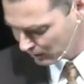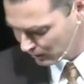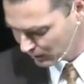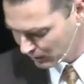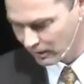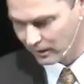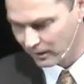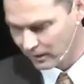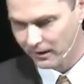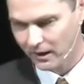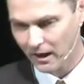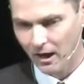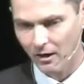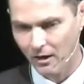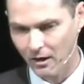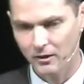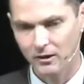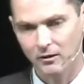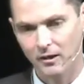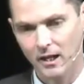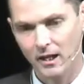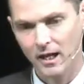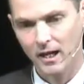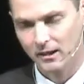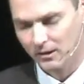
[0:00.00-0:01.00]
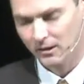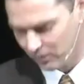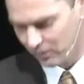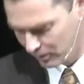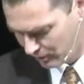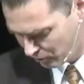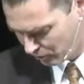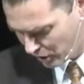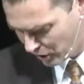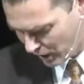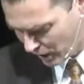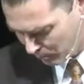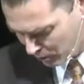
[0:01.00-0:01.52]
little account here in Acts
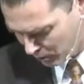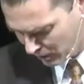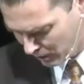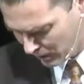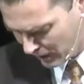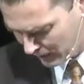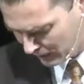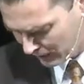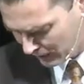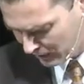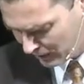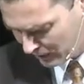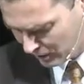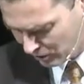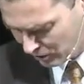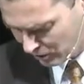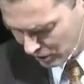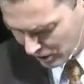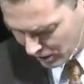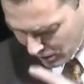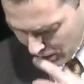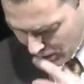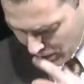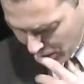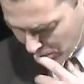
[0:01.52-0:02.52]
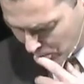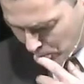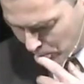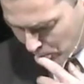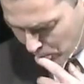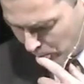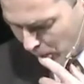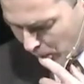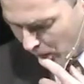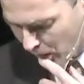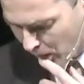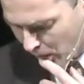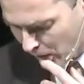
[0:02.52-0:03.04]
chapter 19,
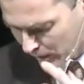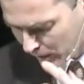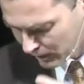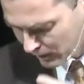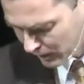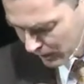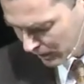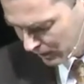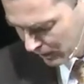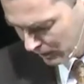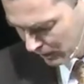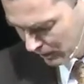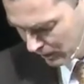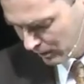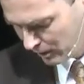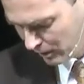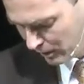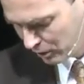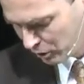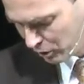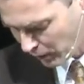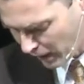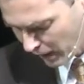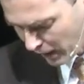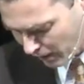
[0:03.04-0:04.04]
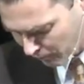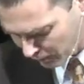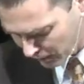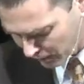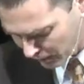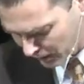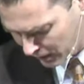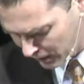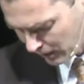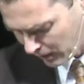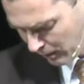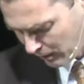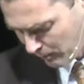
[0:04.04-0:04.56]
Paul is
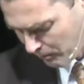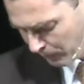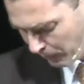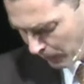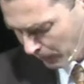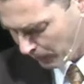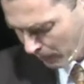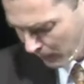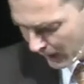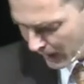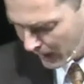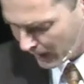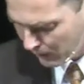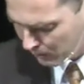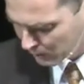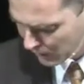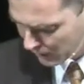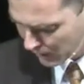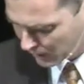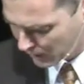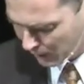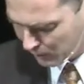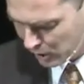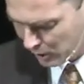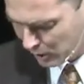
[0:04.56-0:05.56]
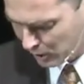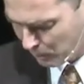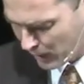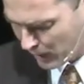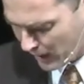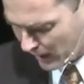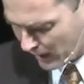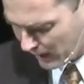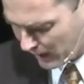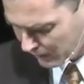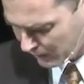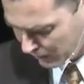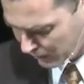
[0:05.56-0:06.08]
traveling and comes to
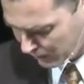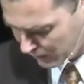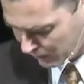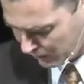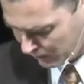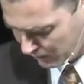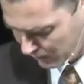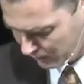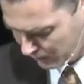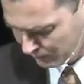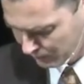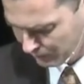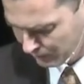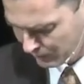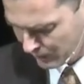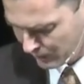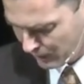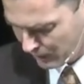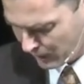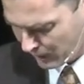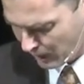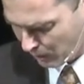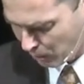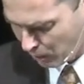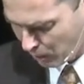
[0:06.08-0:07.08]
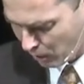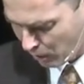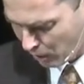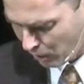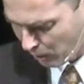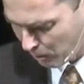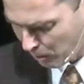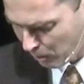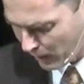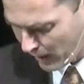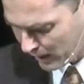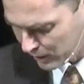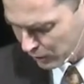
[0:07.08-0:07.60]
pass that Paul
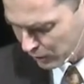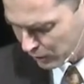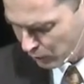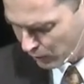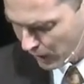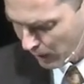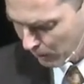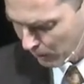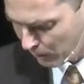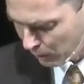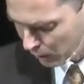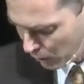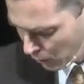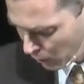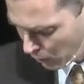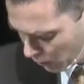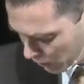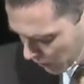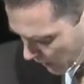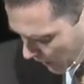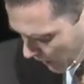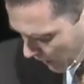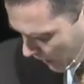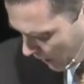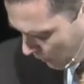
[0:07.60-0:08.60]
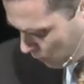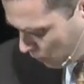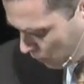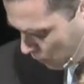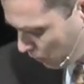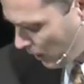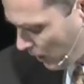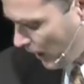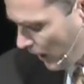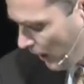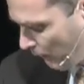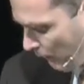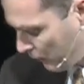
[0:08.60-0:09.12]
passed through the upper coast, came to
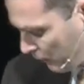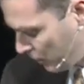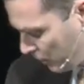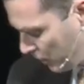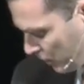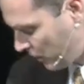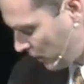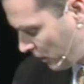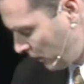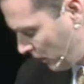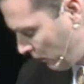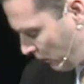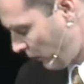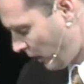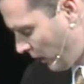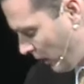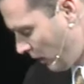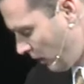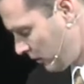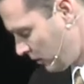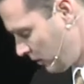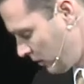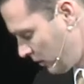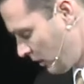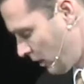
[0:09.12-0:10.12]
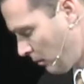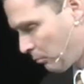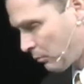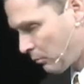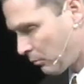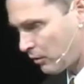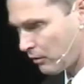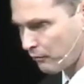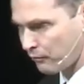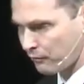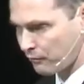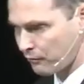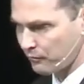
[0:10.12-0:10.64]
Ephesus, and he found a number
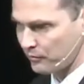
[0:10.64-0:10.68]
of